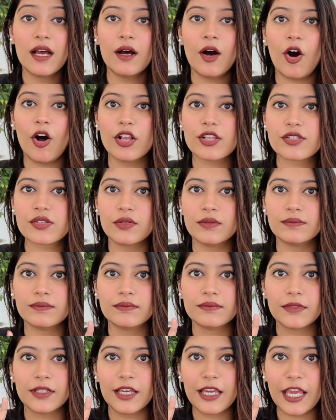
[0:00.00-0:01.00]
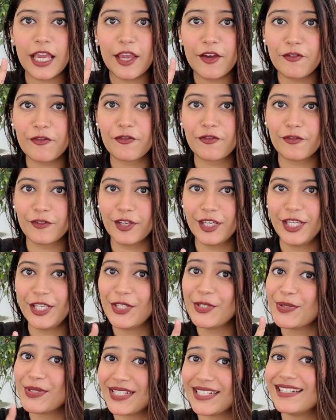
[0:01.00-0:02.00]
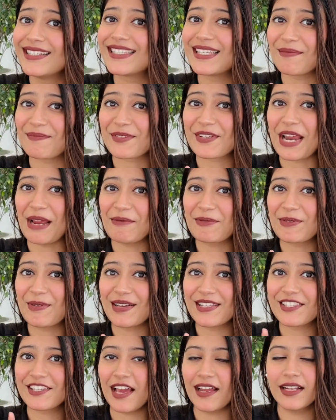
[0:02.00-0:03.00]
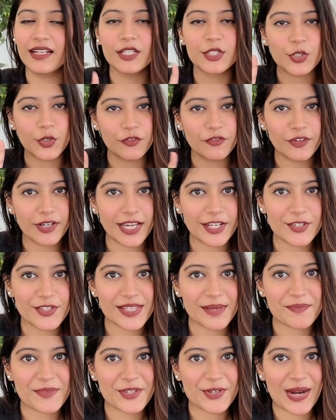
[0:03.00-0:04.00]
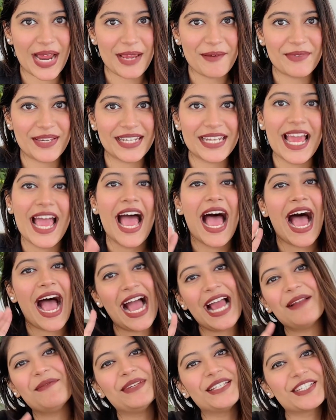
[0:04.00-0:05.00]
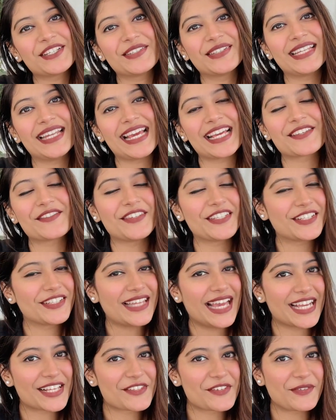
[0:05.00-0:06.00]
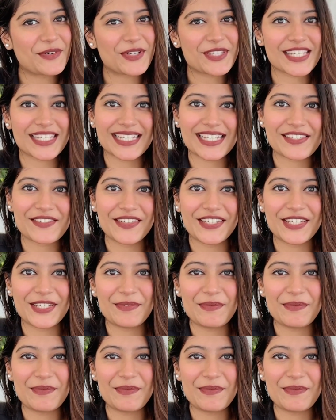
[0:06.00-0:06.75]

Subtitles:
Also, if you didn't subscribe to our channel, don't forget to subscribe it. I'll meet you in the next video. Thanks for watching this video.